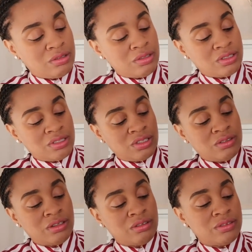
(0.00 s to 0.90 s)
doesn't
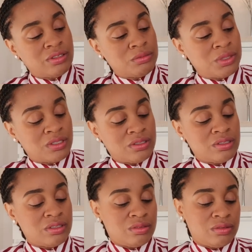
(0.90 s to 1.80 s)
take you anything to make
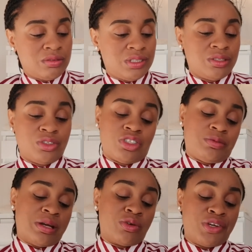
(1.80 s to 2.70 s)
this little detail. It'll
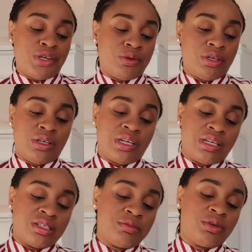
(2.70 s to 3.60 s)
just be annoying when you're
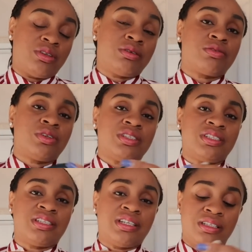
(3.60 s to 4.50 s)
looking at it, but the front
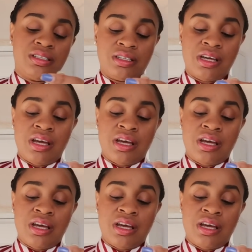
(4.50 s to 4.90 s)
is nice.